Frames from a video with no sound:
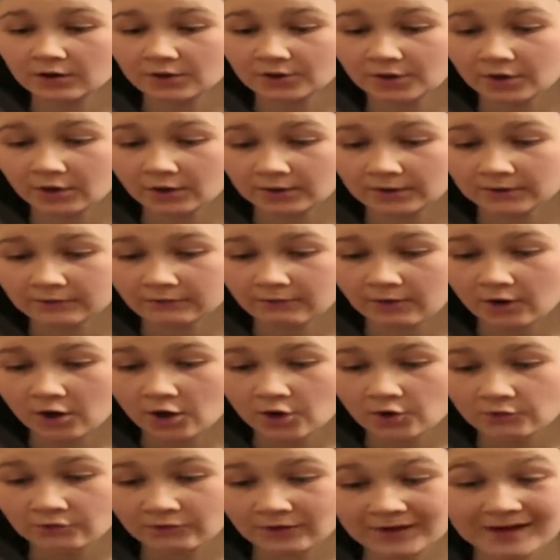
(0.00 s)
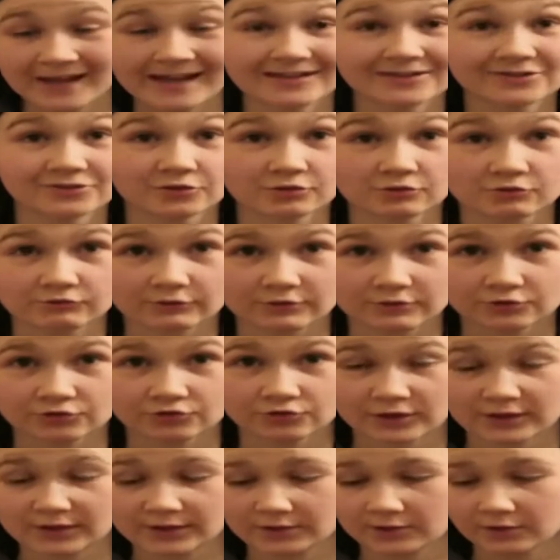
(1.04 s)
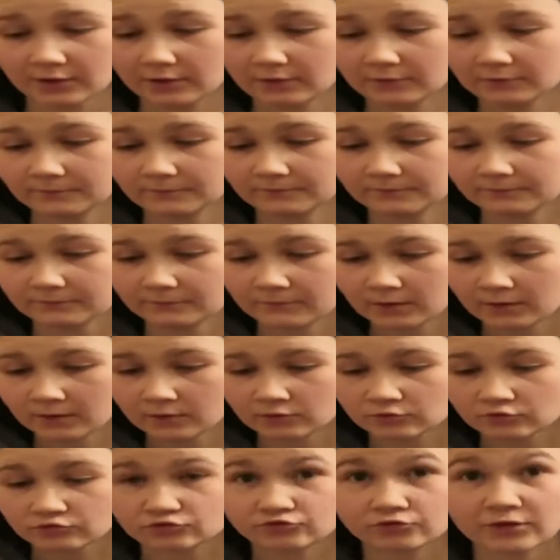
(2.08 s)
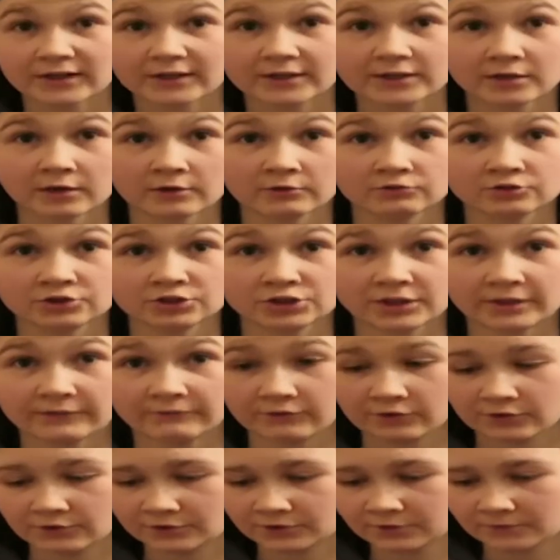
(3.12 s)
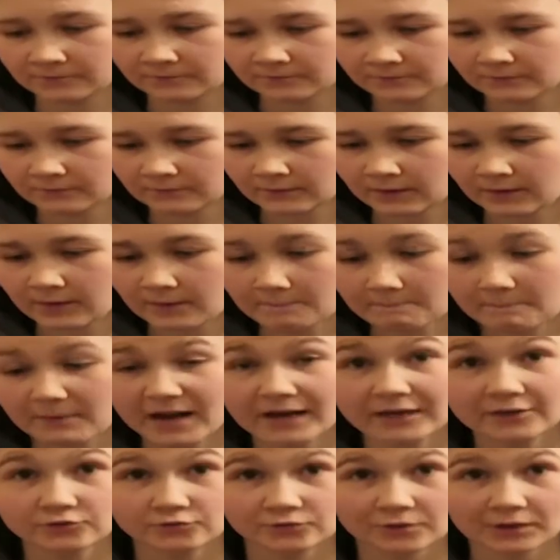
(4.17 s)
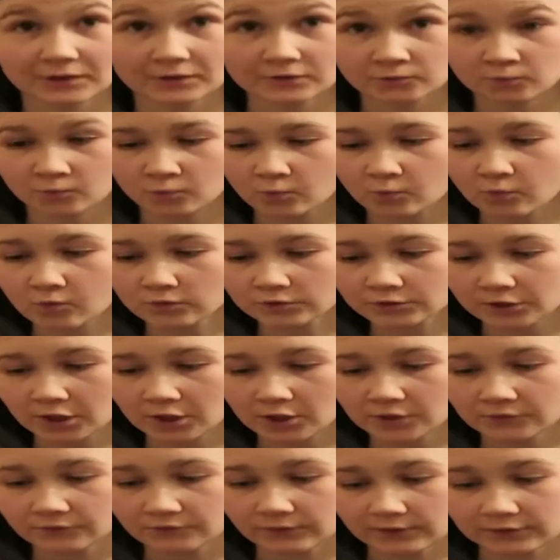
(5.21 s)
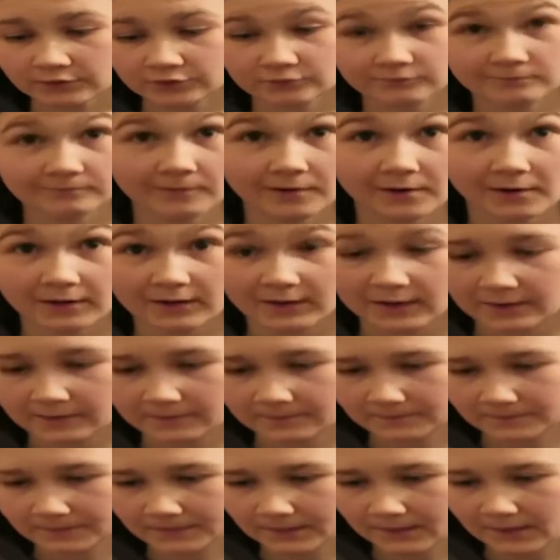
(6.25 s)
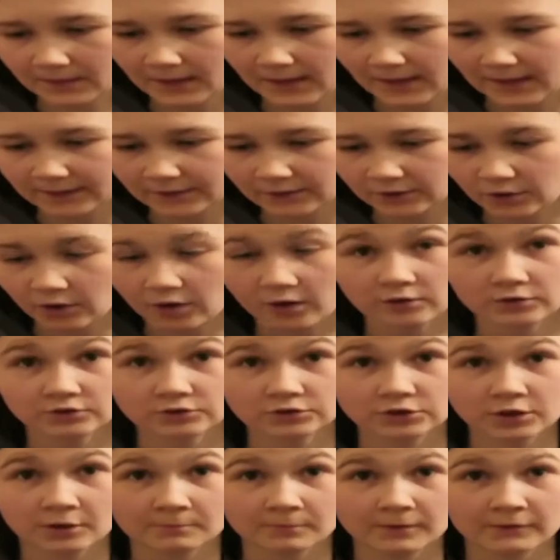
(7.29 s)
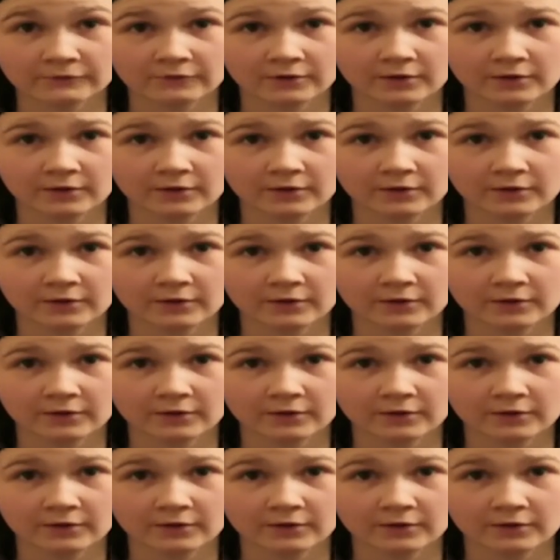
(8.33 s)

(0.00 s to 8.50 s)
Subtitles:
a knife over next to Draco. Draco shivered. Bellatrix walked over to Hermione and got on top of